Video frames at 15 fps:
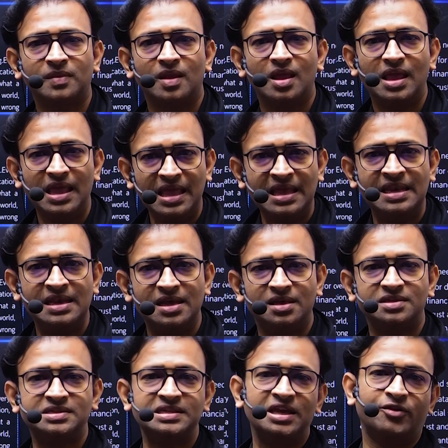in
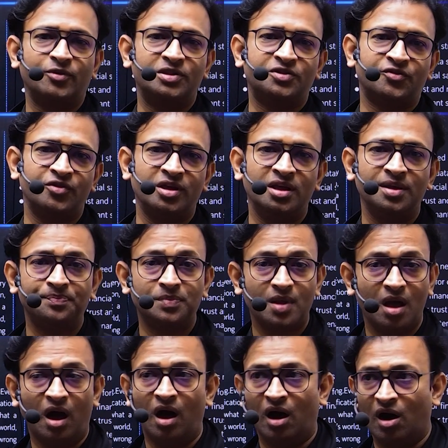Secret 3
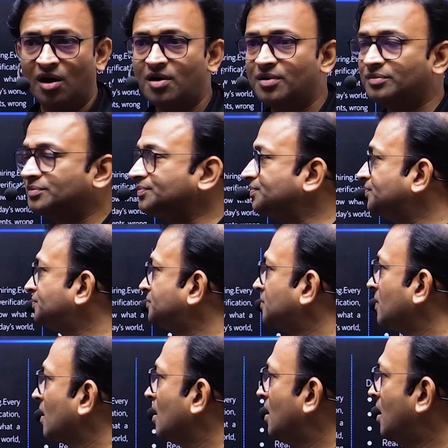are
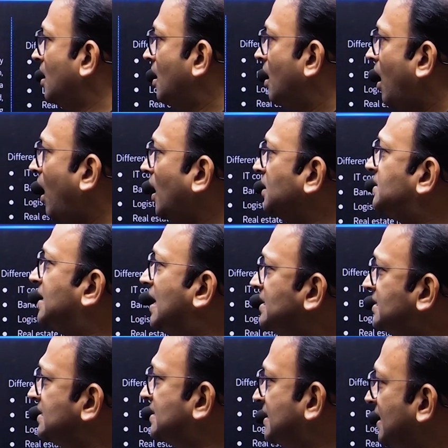
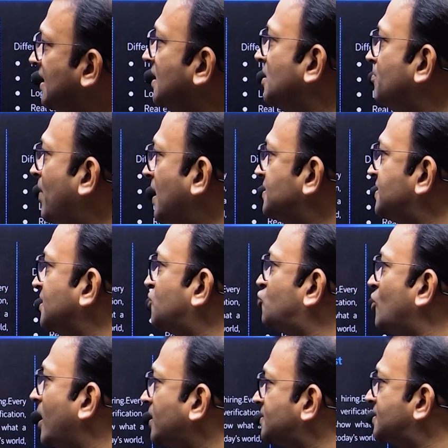identity and basic
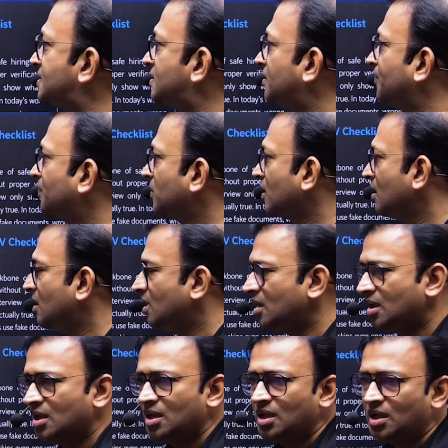checks,
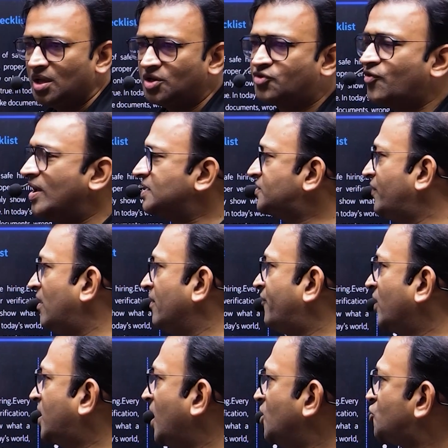address
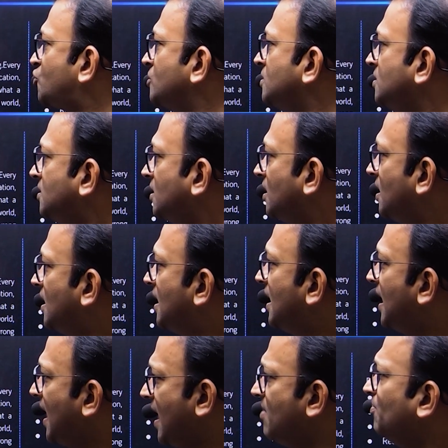verification,
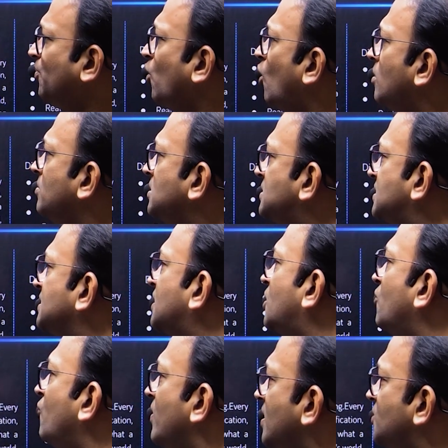employment and
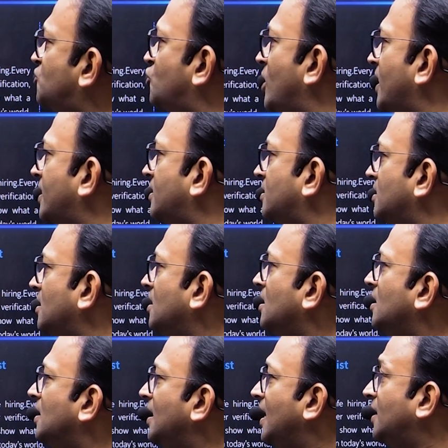career check,
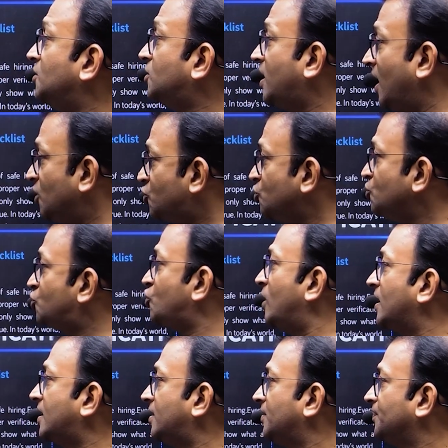education check,